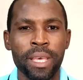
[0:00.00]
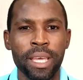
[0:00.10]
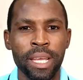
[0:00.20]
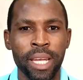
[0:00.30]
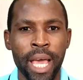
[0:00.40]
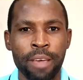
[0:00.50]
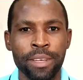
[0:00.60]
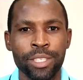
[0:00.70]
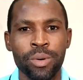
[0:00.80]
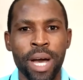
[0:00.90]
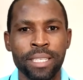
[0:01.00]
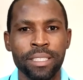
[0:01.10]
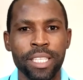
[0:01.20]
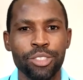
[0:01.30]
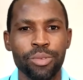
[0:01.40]
in life. And so as
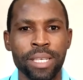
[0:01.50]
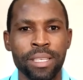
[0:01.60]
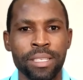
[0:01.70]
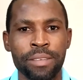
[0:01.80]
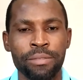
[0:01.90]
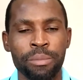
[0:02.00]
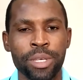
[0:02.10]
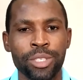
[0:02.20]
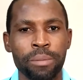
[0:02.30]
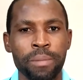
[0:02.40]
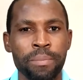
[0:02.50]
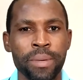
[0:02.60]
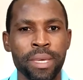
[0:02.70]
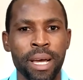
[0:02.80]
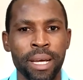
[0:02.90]
little as this information may
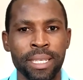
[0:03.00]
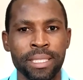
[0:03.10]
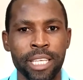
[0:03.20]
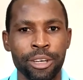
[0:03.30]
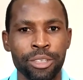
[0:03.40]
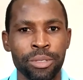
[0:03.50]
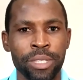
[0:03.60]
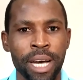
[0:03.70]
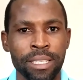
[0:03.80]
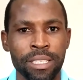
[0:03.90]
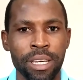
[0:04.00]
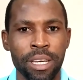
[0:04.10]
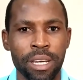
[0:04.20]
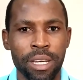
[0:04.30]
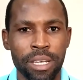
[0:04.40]
be, I can tell you that
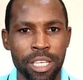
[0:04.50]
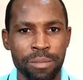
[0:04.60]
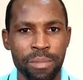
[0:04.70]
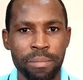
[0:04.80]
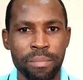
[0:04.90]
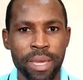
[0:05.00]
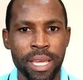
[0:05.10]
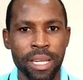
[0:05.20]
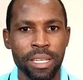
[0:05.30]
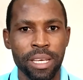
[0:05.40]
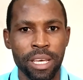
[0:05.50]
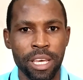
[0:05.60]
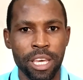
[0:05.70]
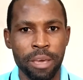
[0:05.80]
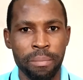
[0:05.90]
it may mean
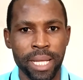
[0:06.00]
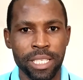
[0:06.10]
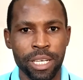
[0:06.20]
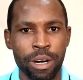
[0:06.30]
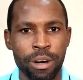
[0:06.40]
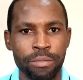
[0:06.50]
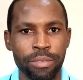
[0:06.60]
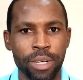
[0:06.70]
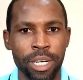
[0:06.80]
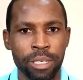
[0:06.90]
a matter of